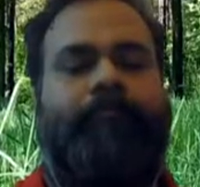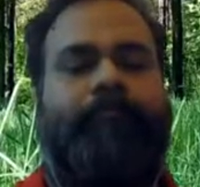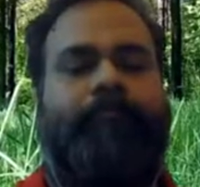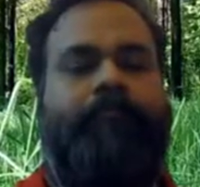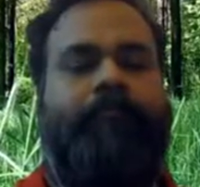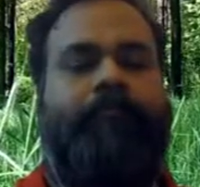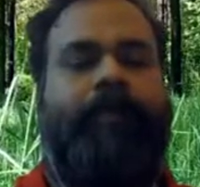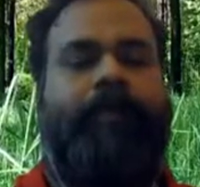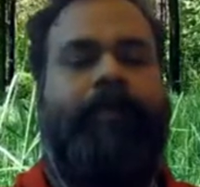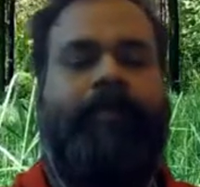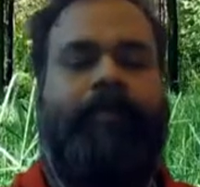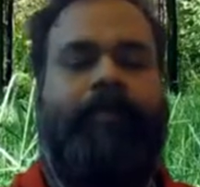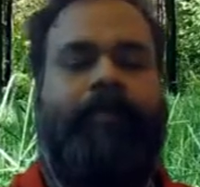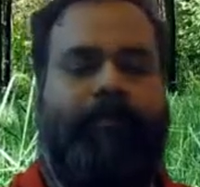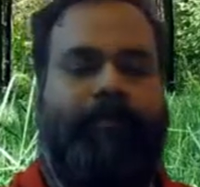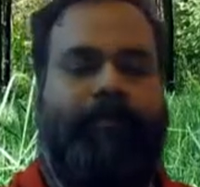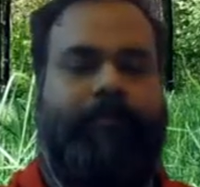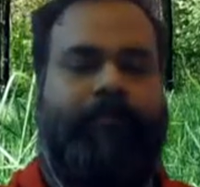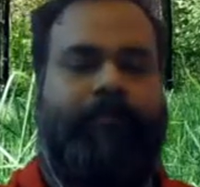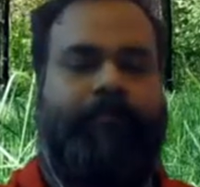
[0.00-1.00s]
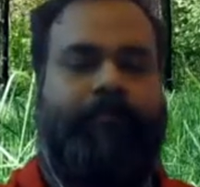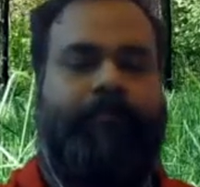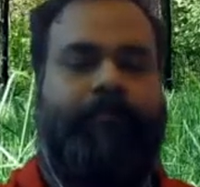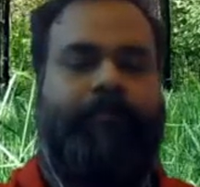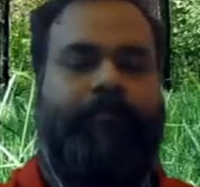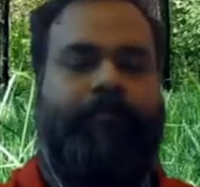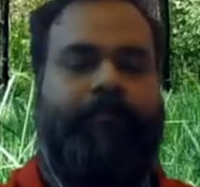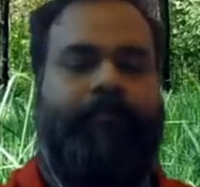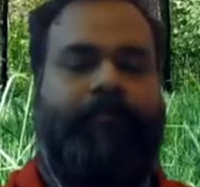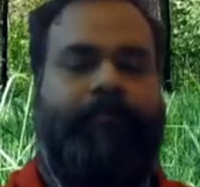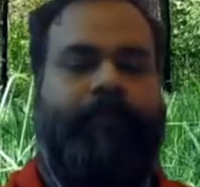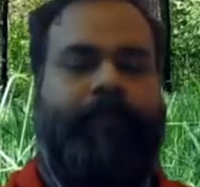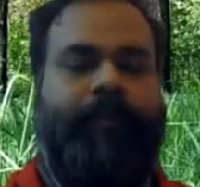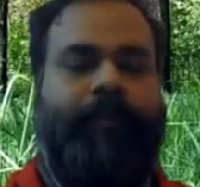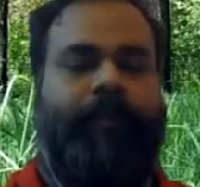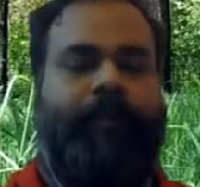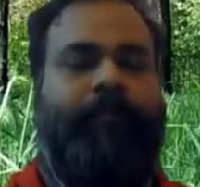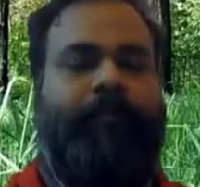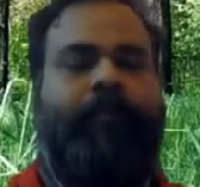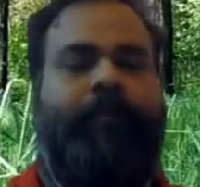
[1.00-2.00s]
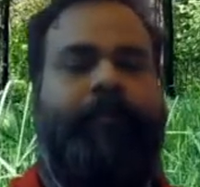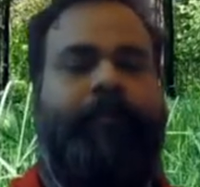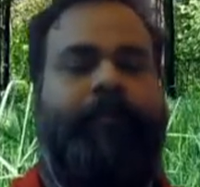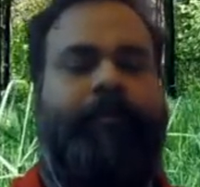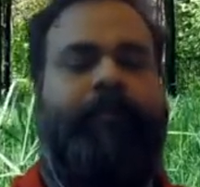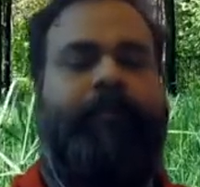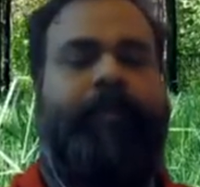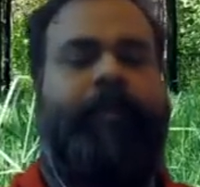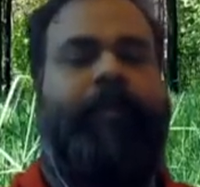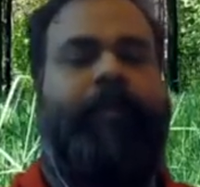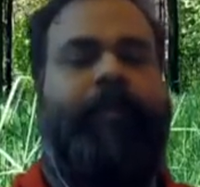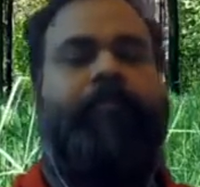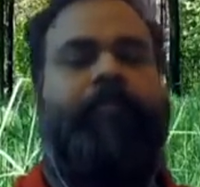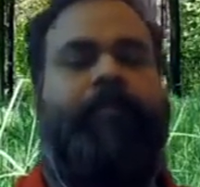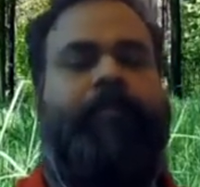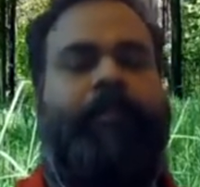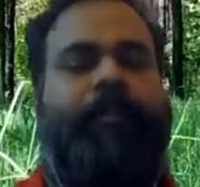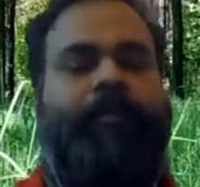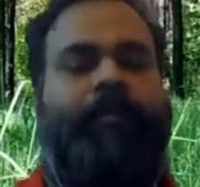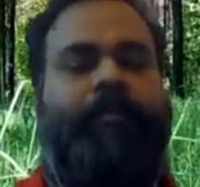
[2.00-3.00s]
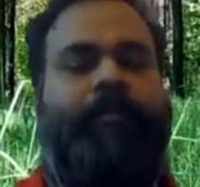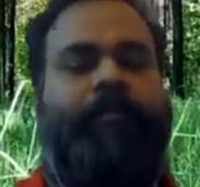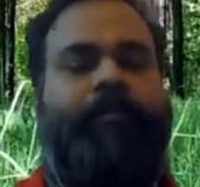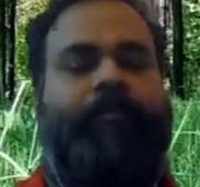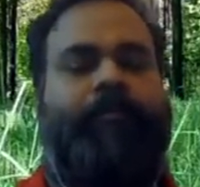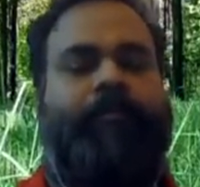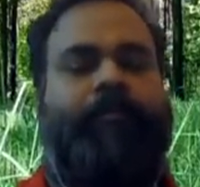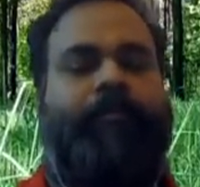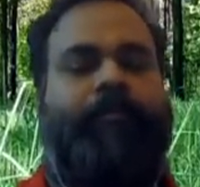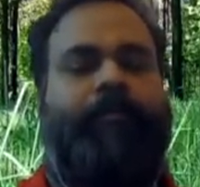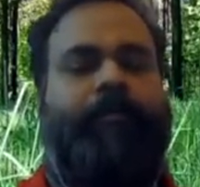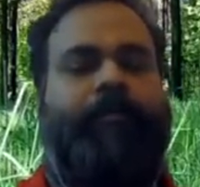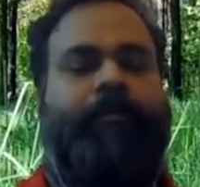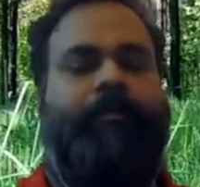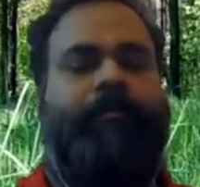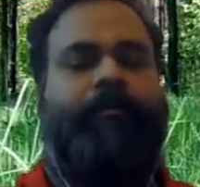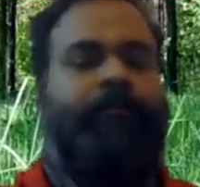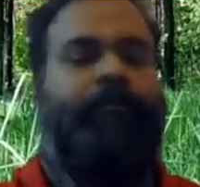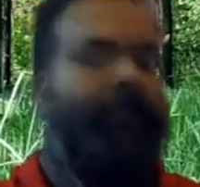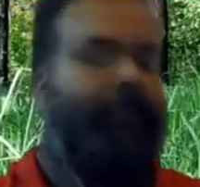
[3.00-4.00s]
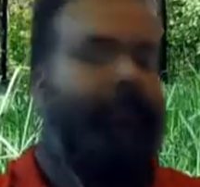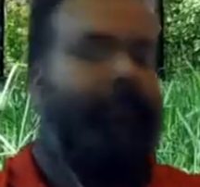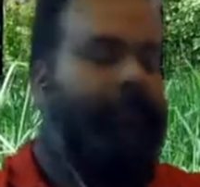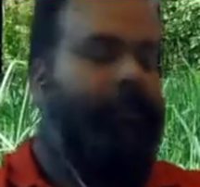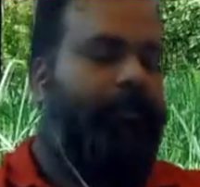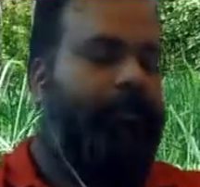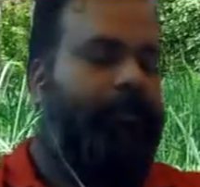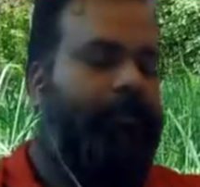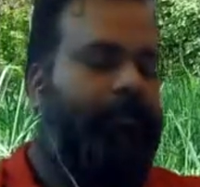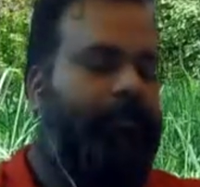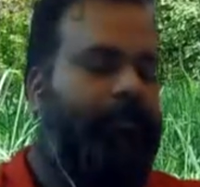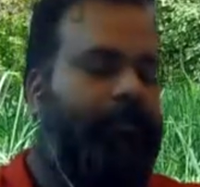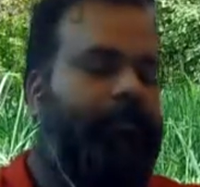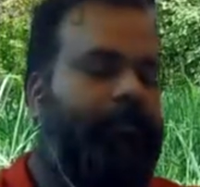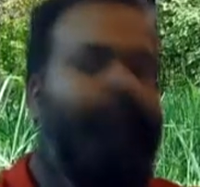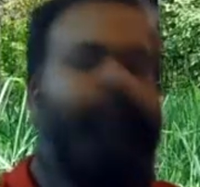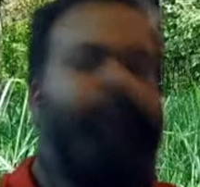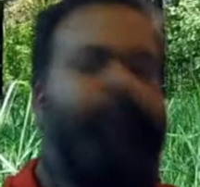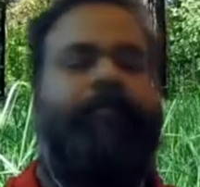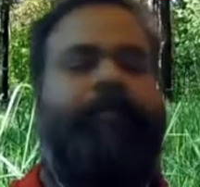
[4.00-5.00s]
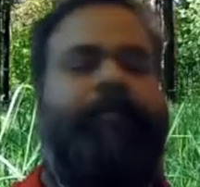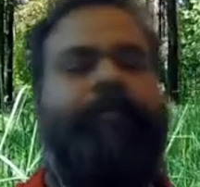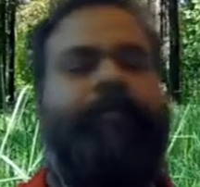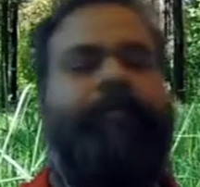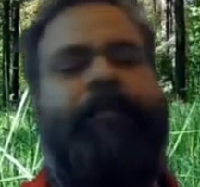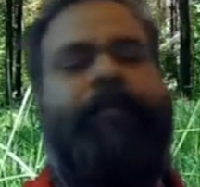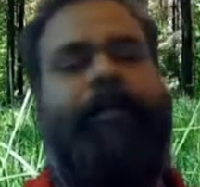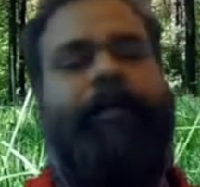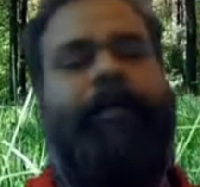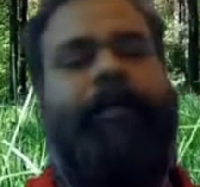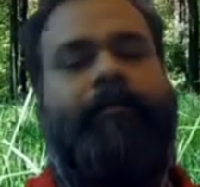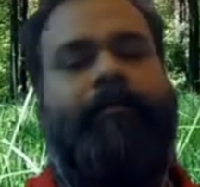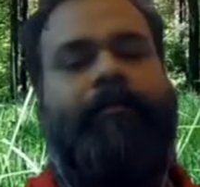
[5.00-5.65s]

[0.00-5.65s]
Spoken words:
others. He'll be intolerant. So these are the results of Dakshinayan